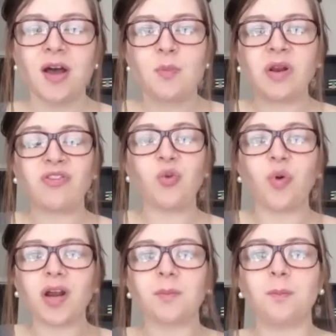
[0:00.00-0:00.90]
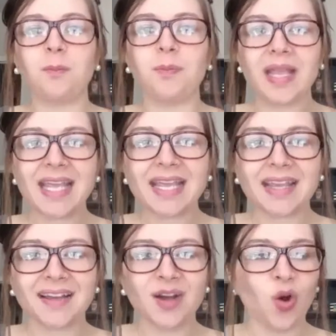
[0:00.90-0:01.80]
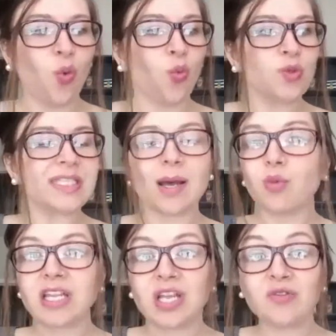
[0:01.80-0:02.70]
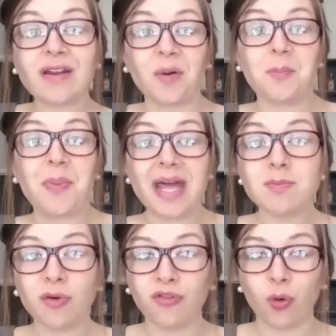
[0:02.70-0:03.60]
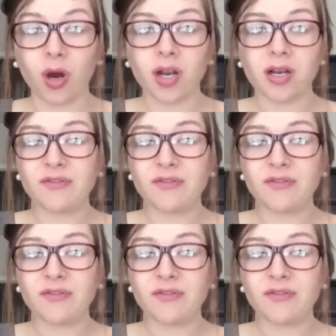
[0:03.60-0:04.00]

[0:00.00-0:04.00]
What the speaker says: But if you want to be somewhere that you've never been before,